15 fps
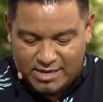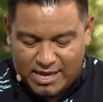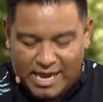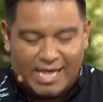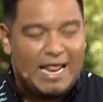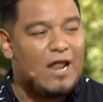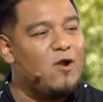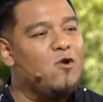
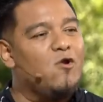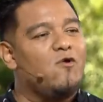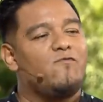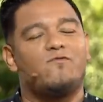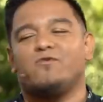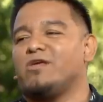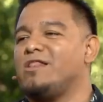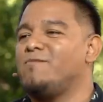And I don't know if
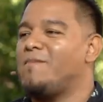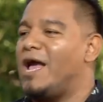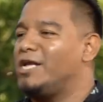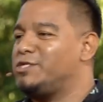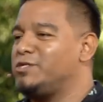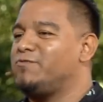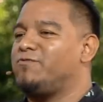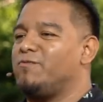you can
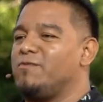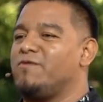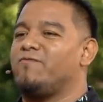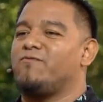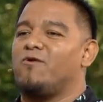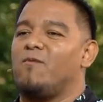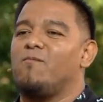imagine for me for a